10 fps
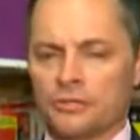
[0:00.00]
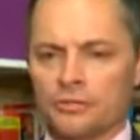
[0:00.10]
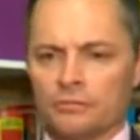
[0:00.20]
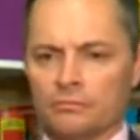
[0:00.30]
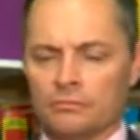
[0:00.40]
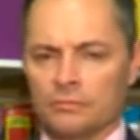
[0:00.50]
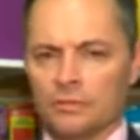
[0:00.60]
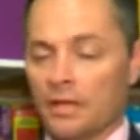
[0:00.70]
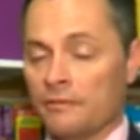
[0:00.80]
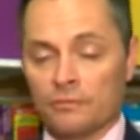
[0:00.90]
Gotcha.
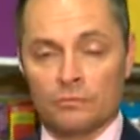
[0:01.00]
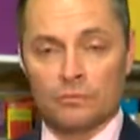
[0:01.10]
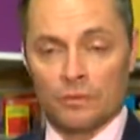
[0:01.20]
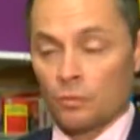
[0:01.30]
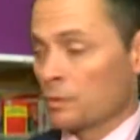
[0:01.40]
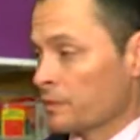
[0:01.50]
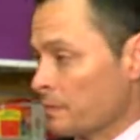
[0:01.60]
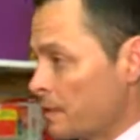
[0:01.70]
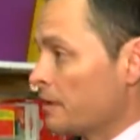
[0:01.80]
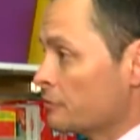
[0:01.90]
They even work
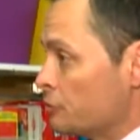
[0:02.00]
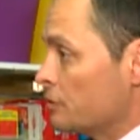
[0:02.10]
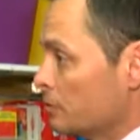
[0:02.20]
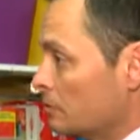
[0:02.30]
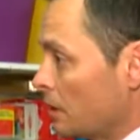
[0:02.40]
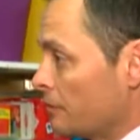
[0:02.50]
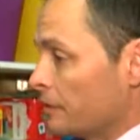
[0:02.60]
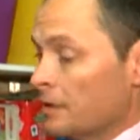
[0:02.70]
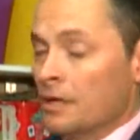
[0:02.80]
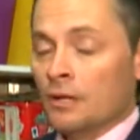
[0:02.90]
with the parents, too. Yes,
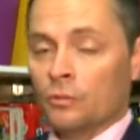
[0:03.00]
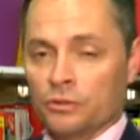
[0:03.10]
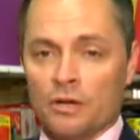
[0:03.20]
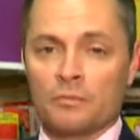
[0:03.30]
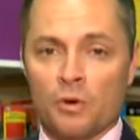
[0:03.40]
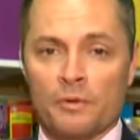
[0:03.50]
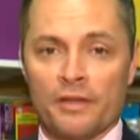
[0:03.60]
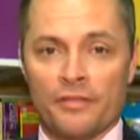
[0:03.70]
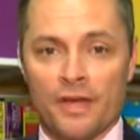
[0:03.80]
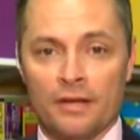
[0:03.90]
definitely. We'll talk more
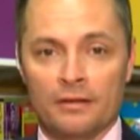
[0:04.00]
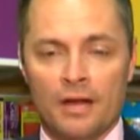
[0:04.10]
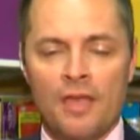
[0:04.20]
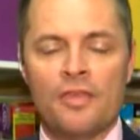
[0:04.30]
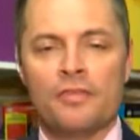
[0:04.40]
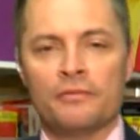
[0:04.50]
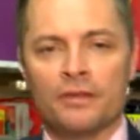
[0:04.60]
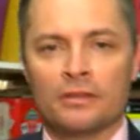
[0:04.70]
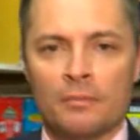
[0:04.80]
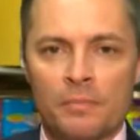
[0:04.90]
about that. And then
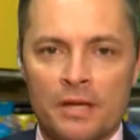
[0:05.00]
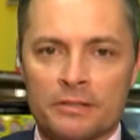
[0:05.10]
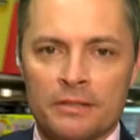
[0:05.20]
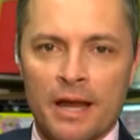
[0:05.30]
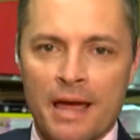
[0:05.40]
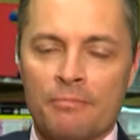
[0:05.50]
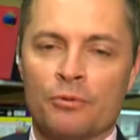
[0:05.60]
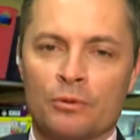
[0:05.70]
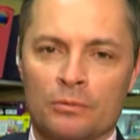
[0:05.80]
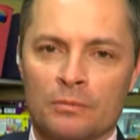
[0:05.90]
they've got the best
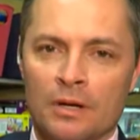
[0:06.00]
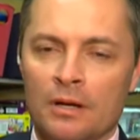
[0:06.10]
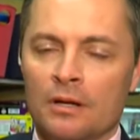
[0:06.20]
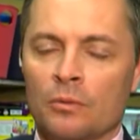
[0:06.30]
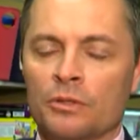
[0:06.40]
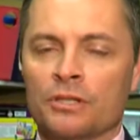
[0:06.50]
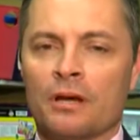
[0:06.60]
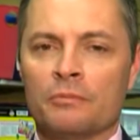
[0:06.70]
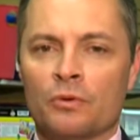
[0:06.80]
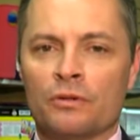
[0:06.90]
nap room which
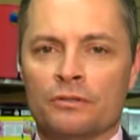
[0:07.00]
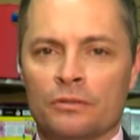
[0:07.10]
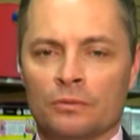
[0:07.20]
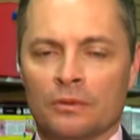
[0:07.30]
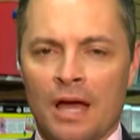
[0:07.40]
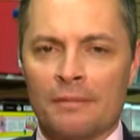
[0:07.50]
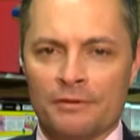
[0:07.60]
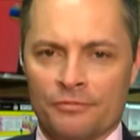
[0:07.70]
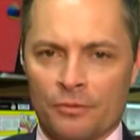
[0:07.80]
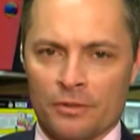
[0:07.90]
I'm going to
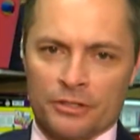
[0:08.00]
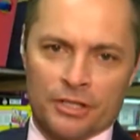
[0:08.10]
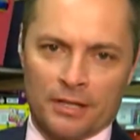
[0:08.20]
lobby for at